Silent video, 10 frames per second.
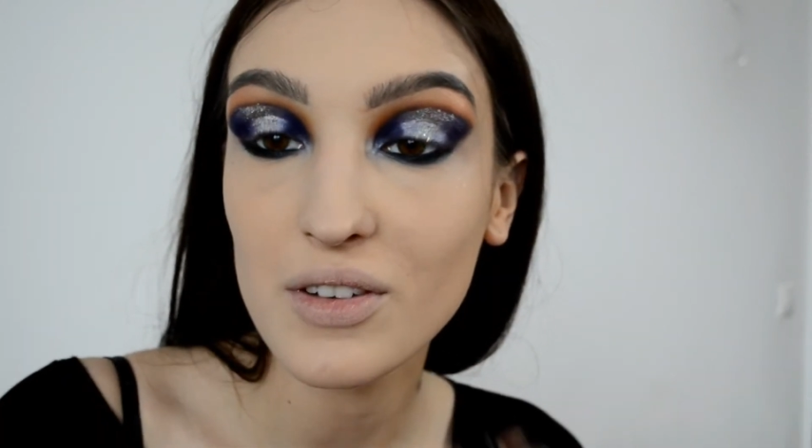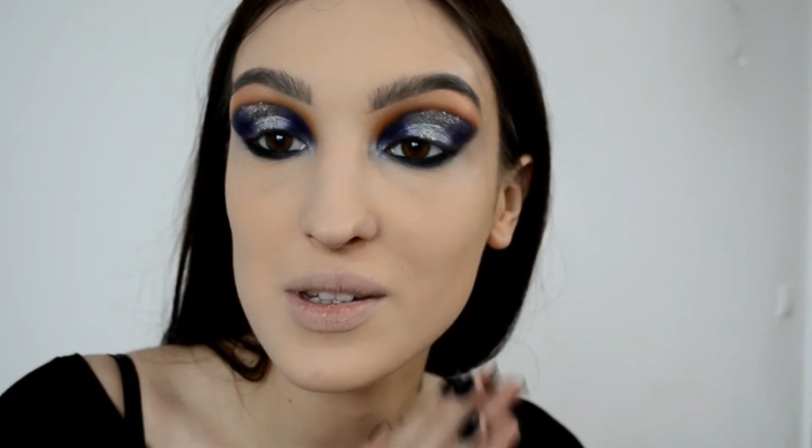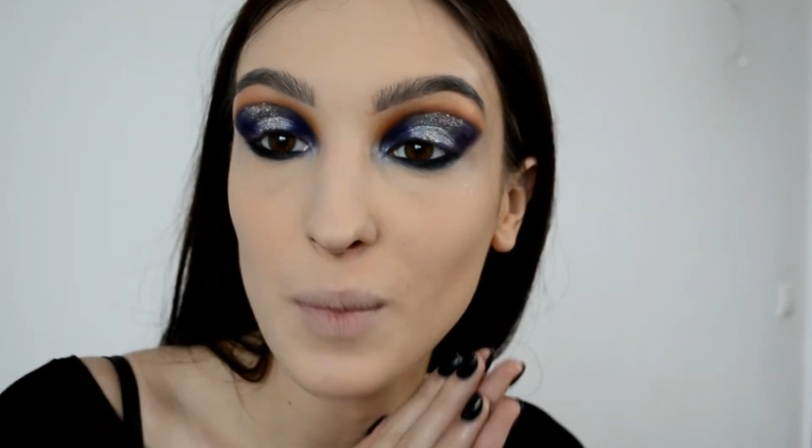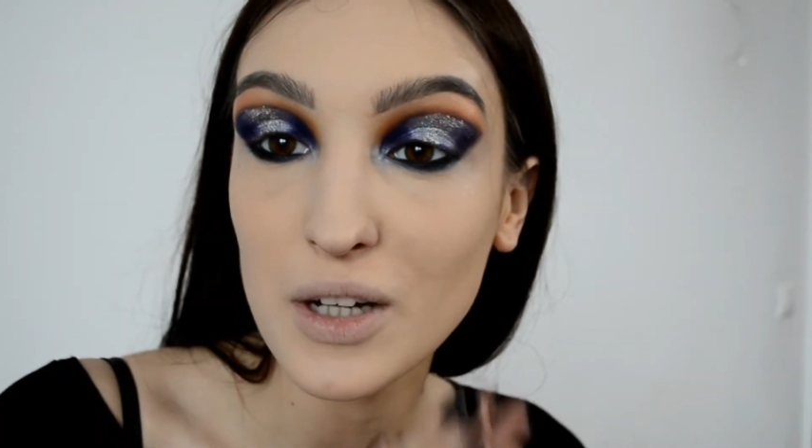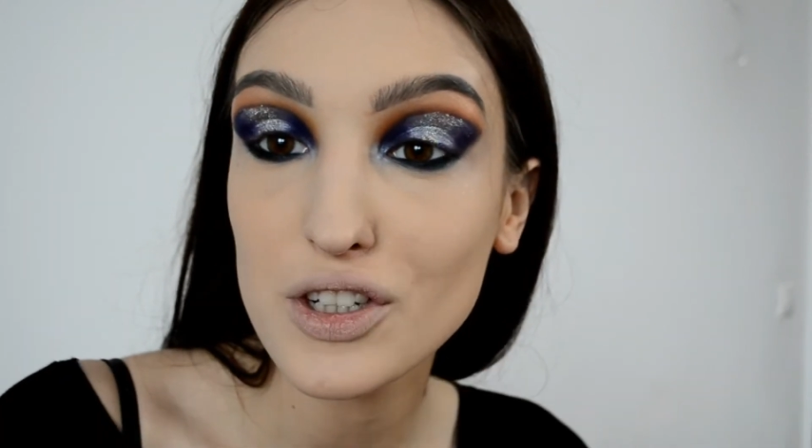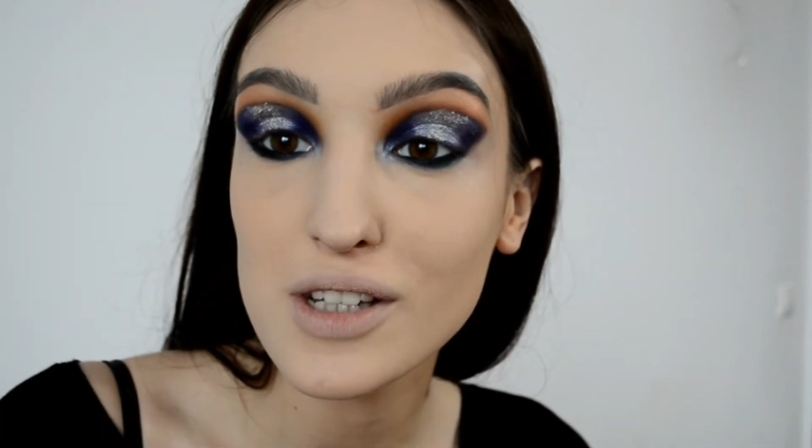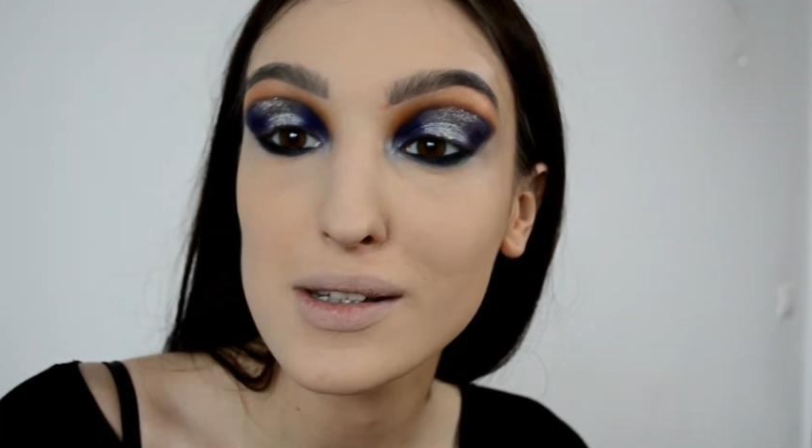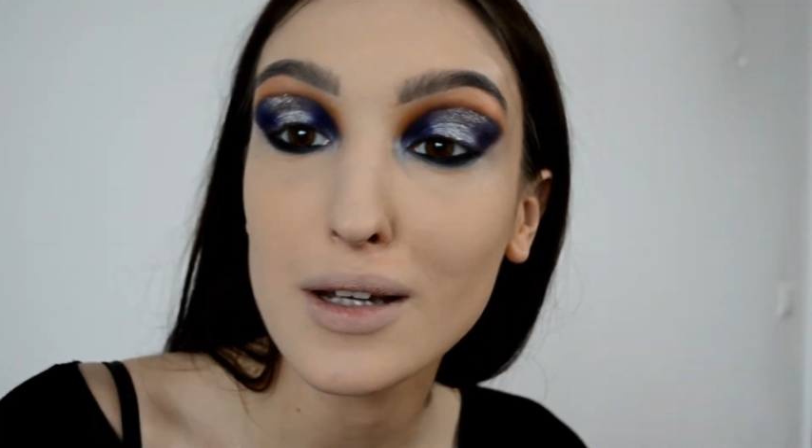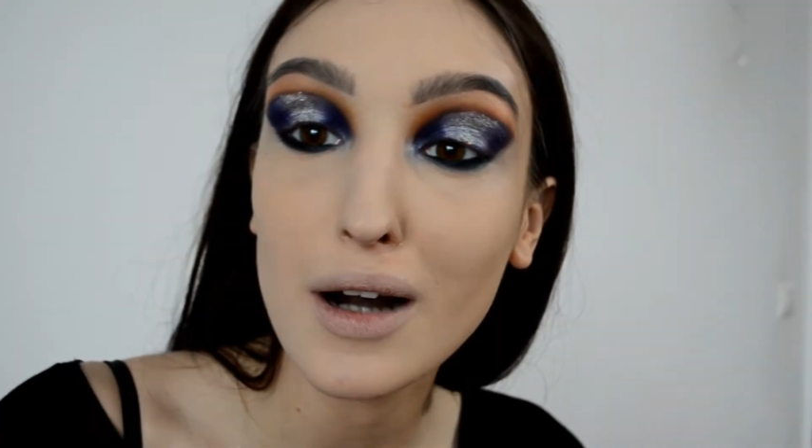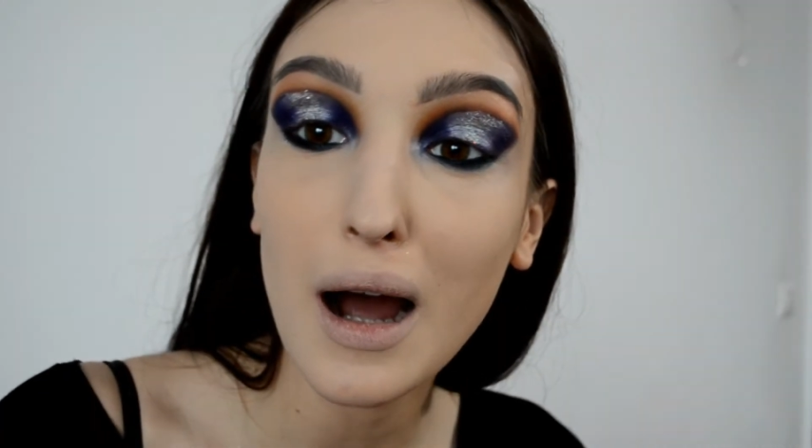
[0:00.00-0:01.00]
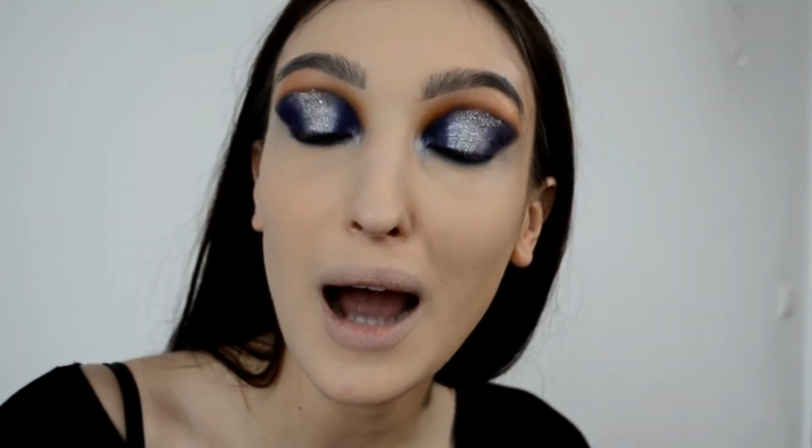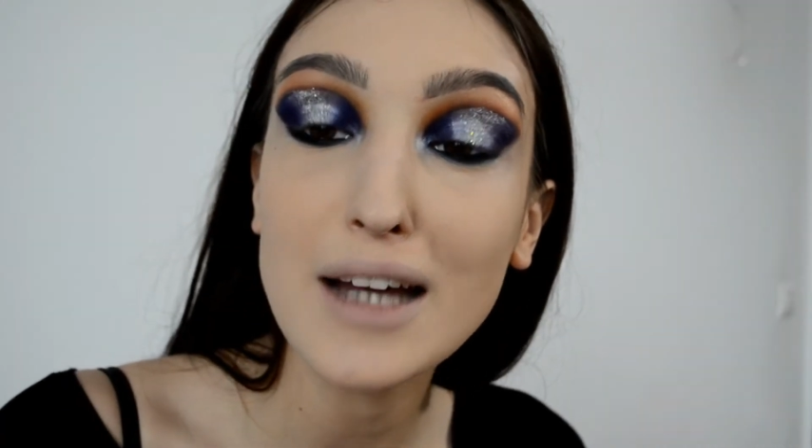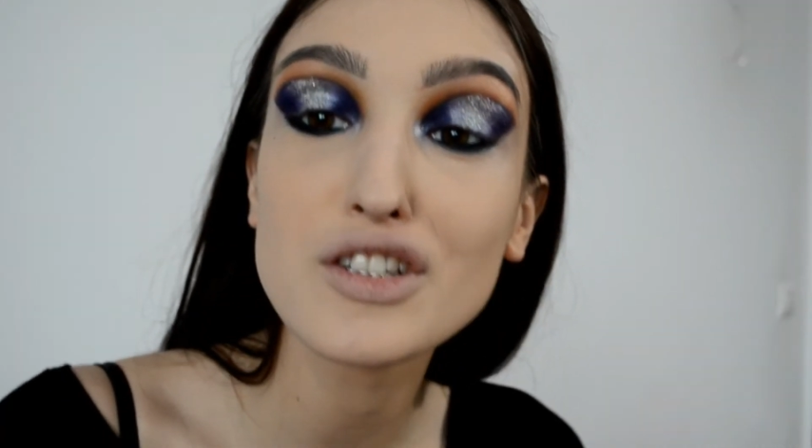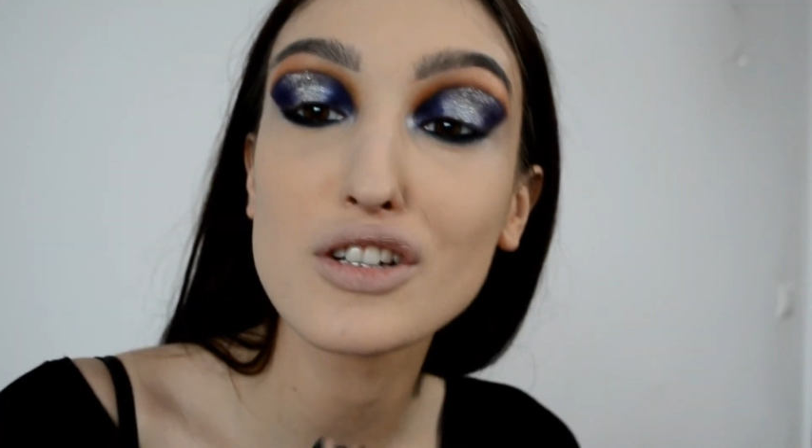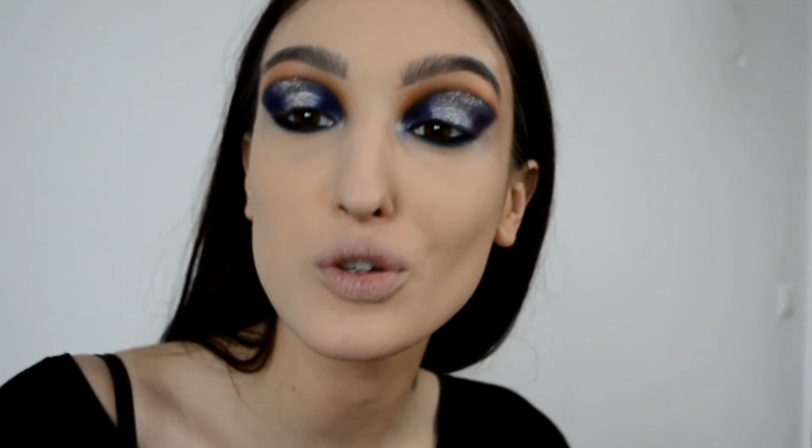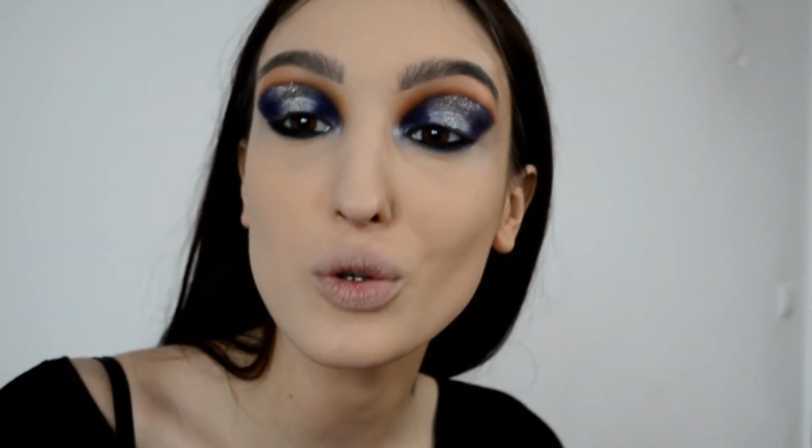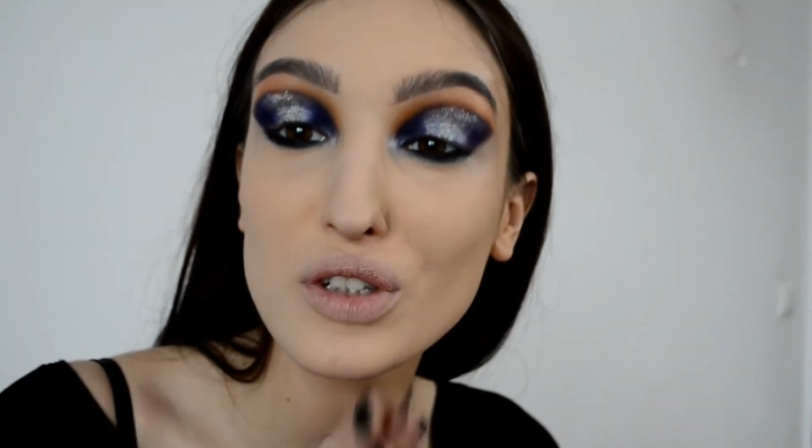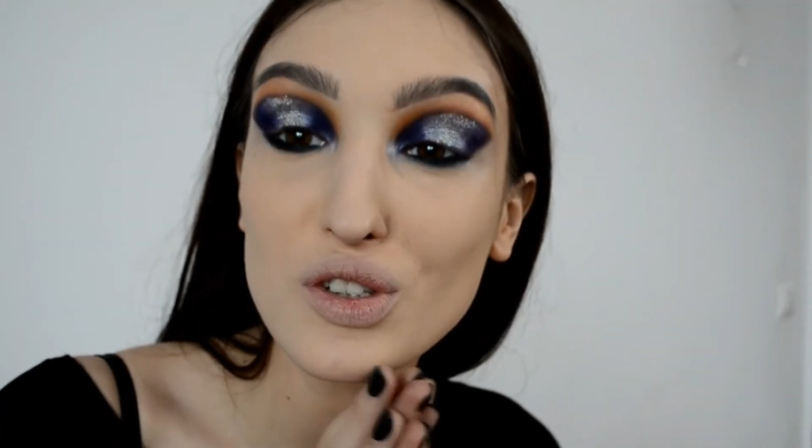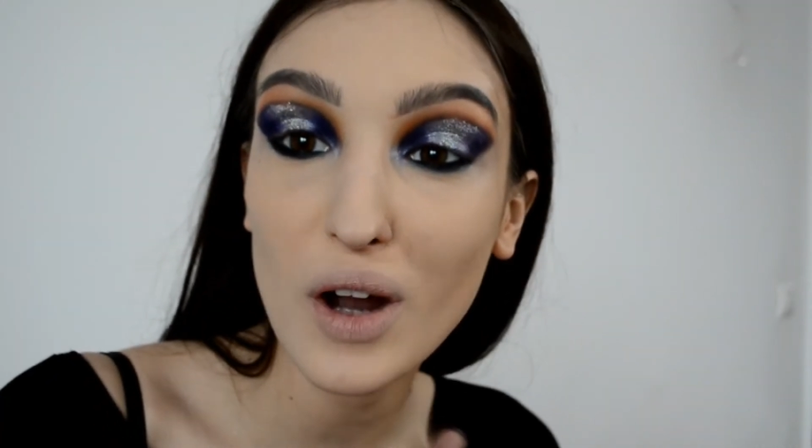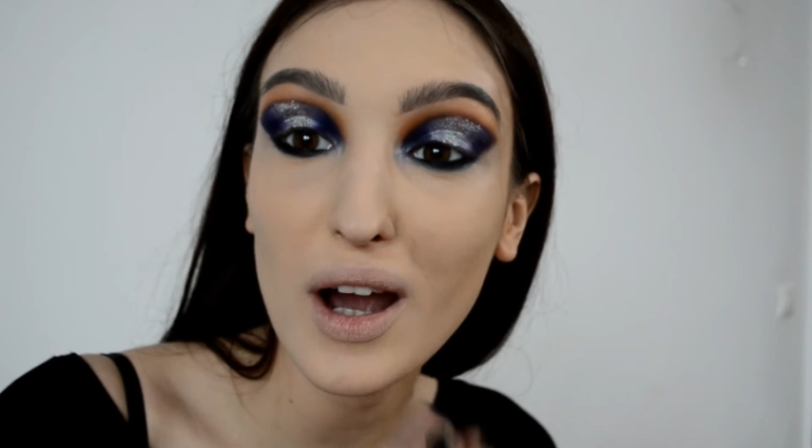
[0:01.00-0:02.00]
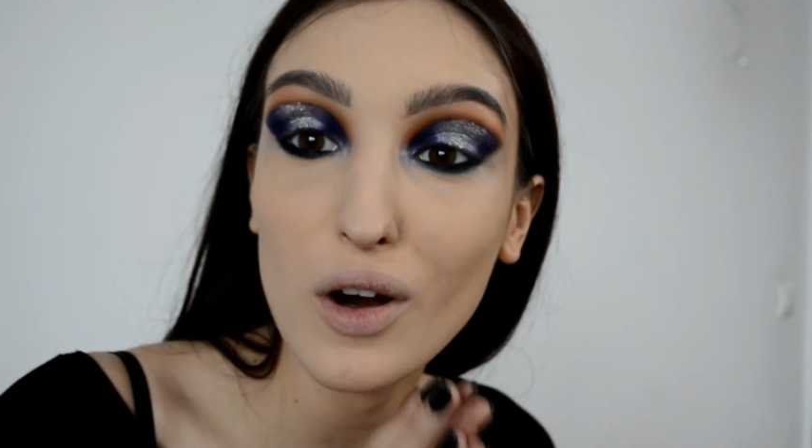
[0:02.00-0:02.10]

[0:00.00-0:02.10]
It's much easier. I just look drag.